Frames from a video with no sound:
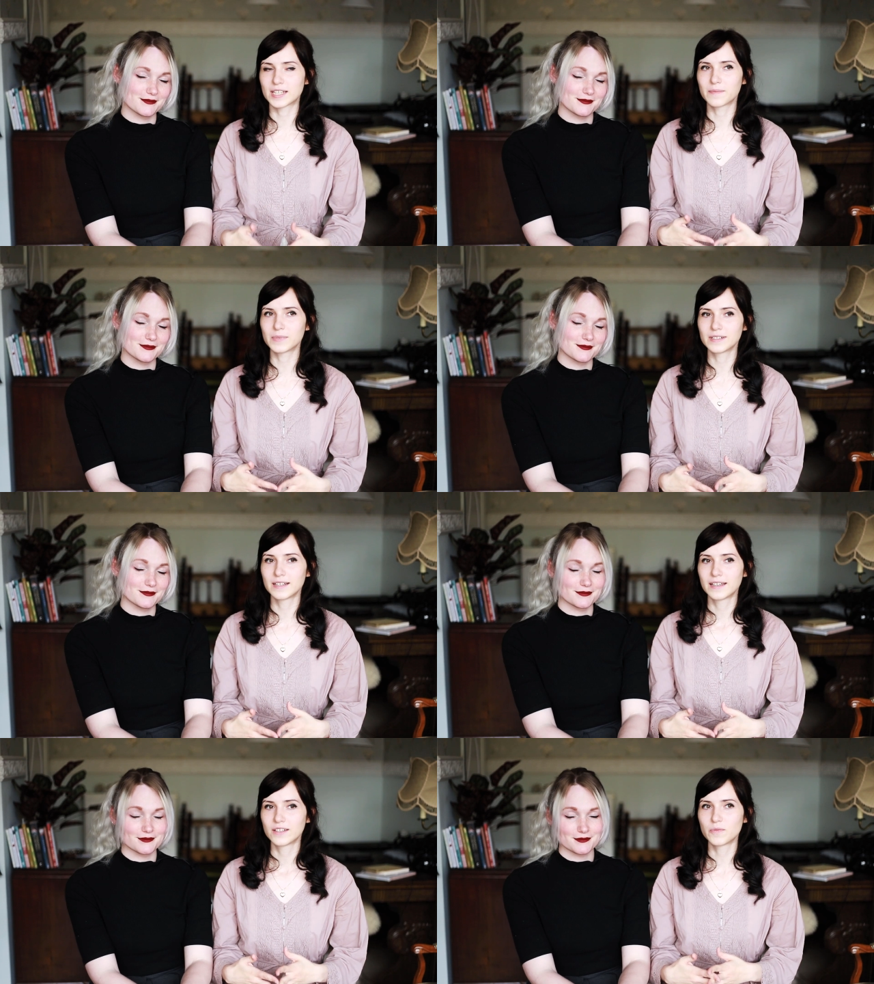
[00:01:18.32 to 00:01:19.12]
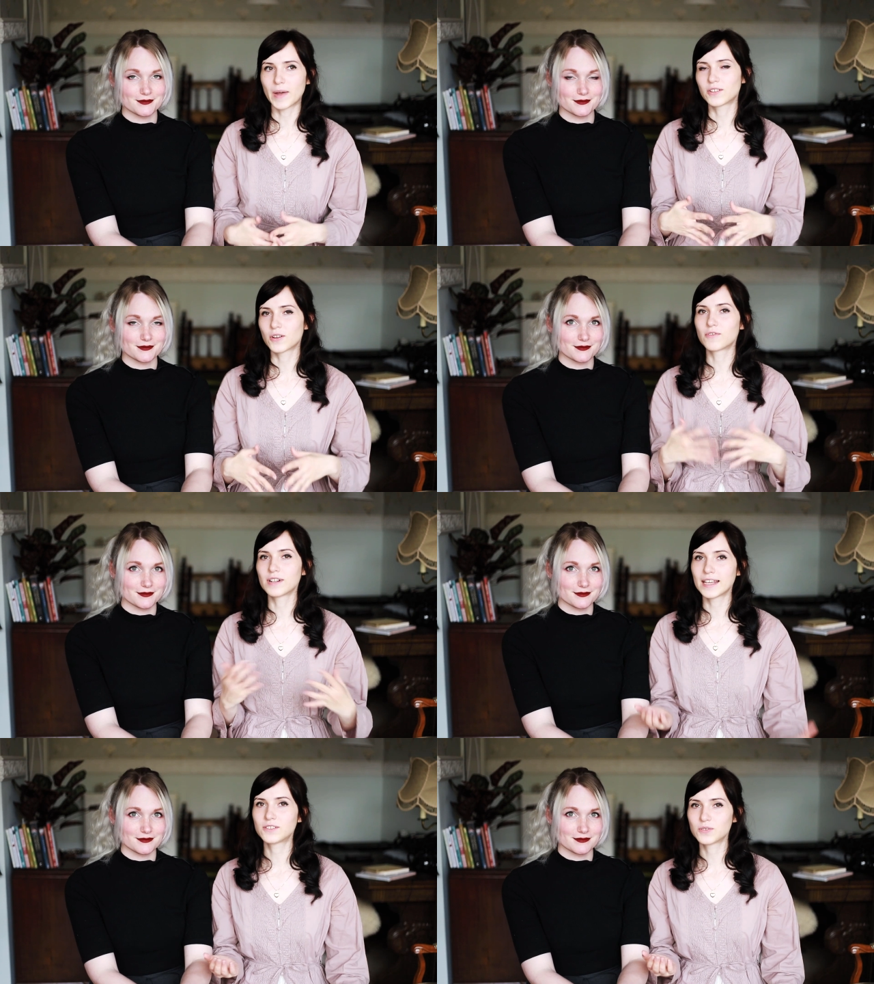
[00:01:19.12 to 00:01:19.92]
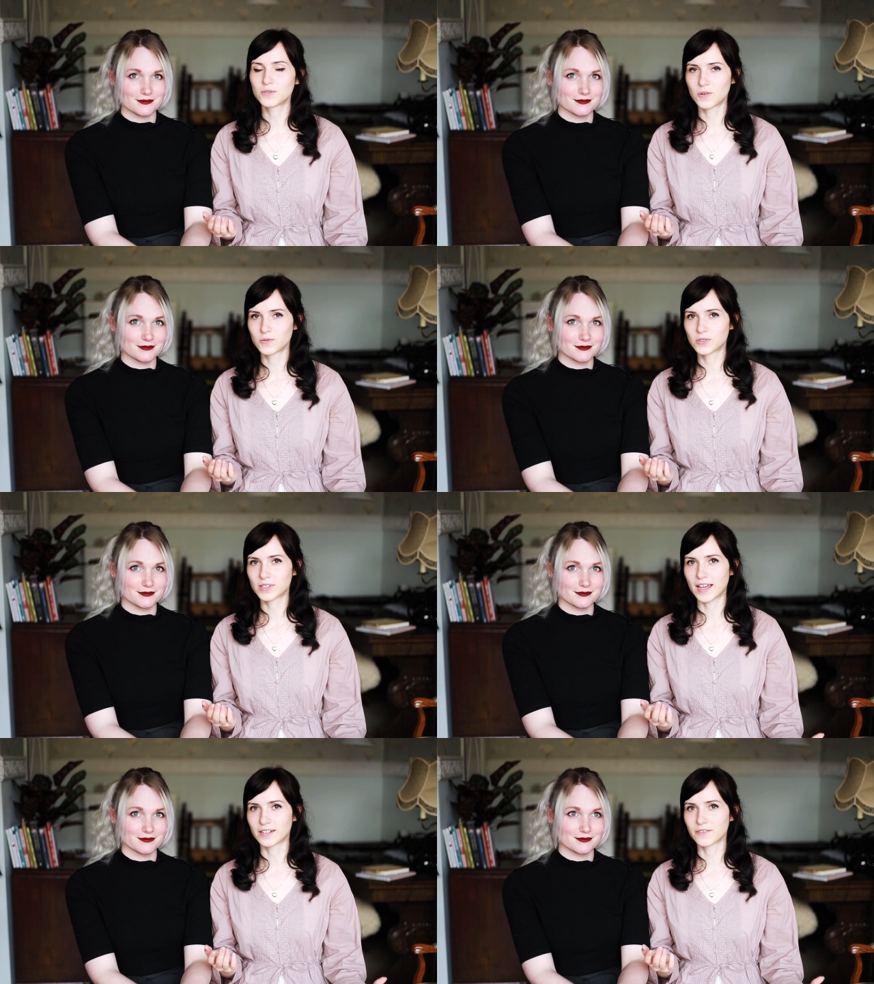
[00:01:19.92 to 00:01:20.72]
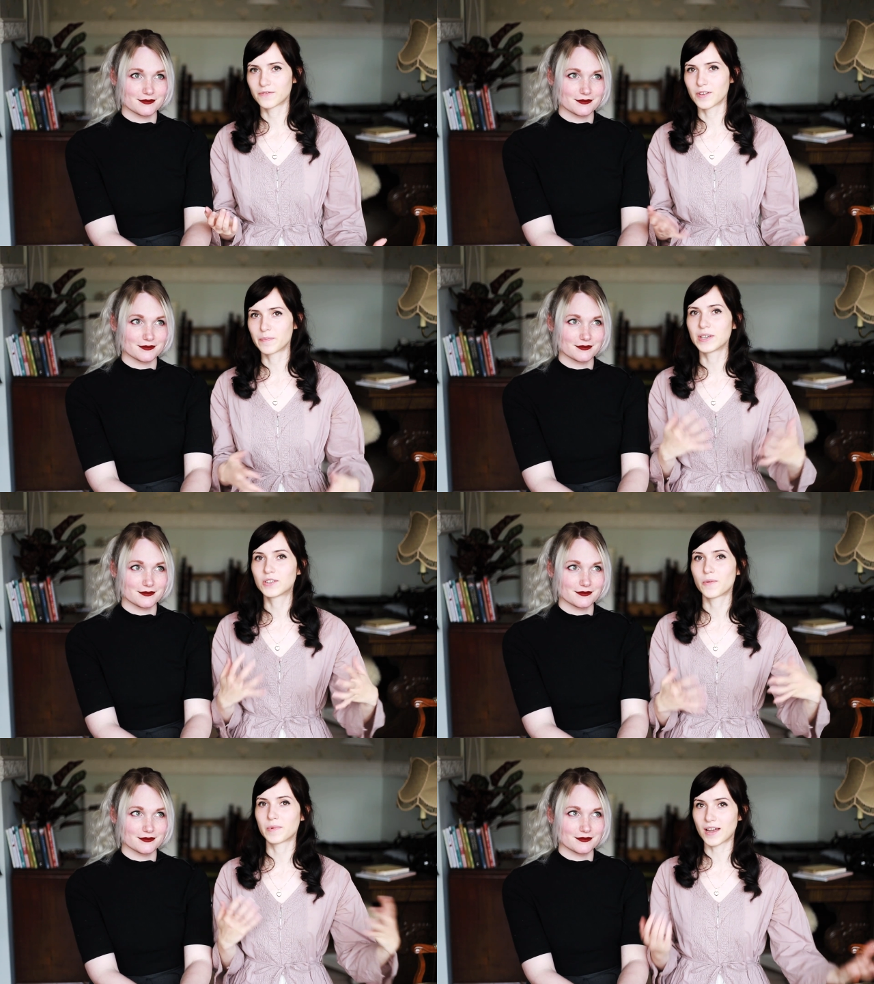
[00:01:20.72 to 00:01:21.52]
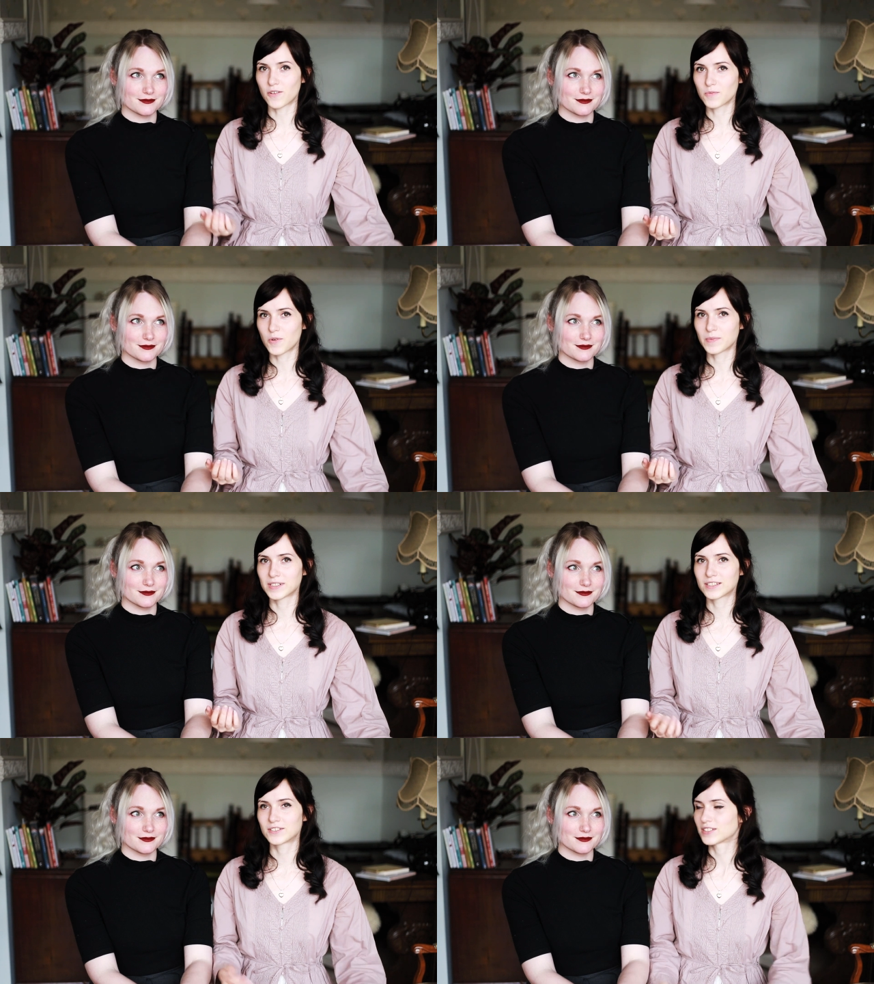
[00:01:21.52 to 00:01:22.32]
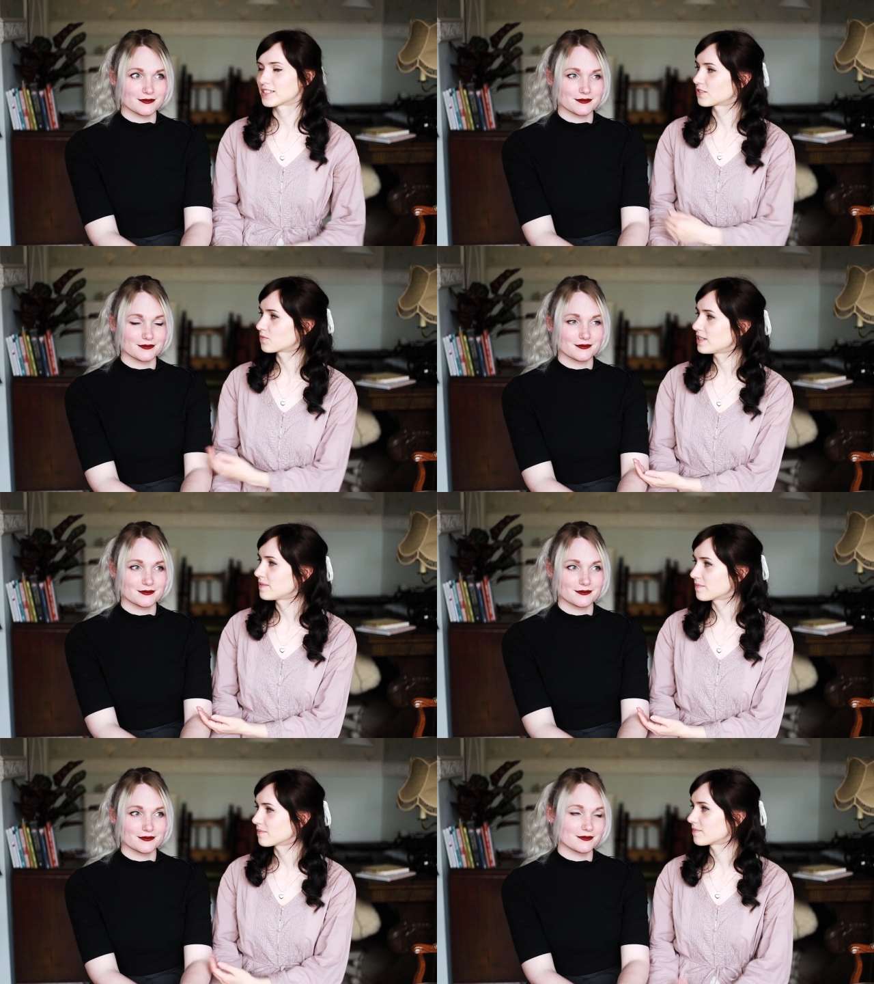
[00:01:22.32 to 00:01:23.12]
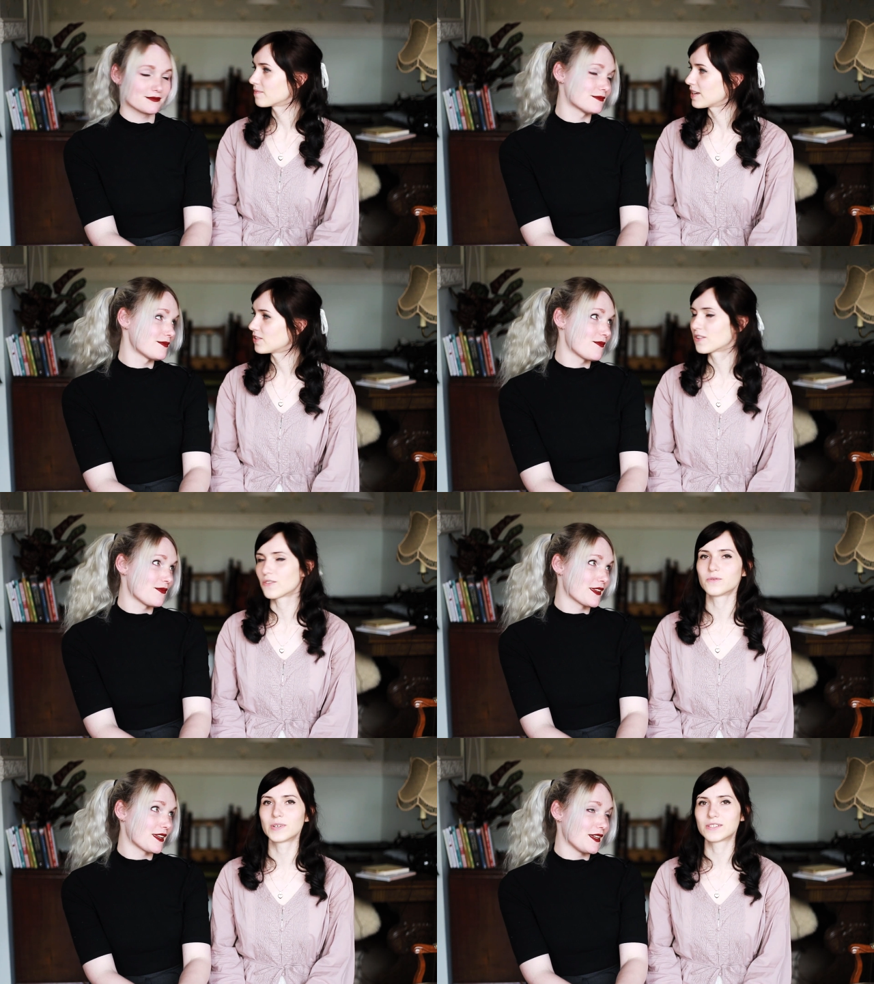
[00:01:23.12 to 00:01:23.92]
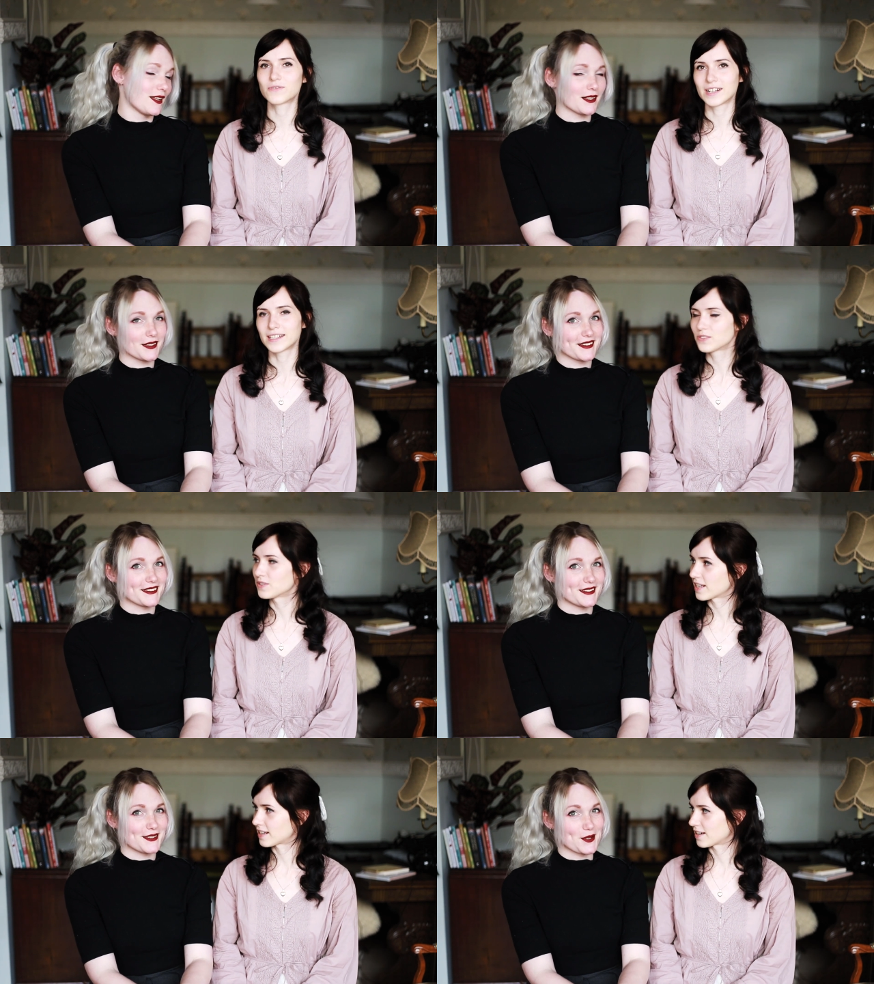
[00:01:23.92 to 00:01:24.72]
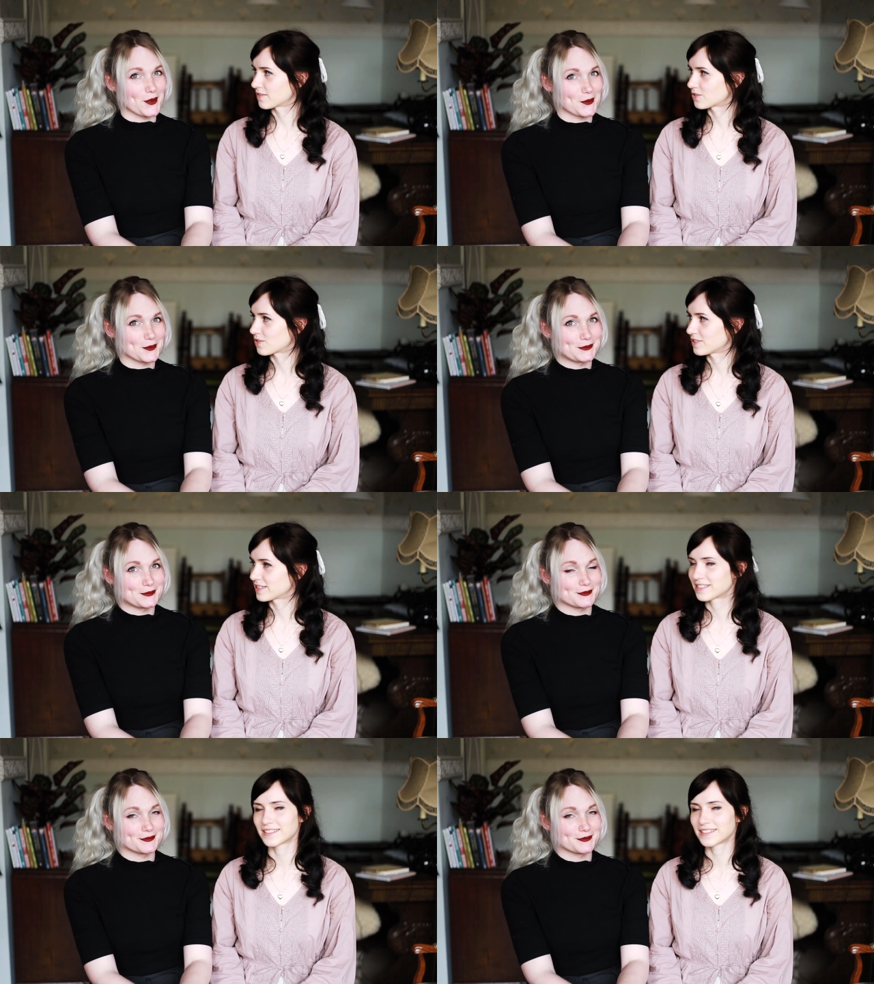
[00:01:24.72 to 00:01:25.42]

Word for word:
Speaker 1: example, you might not relate to those kind of uh, big coming out moments, just as we may not always relate to that kind no. of stories.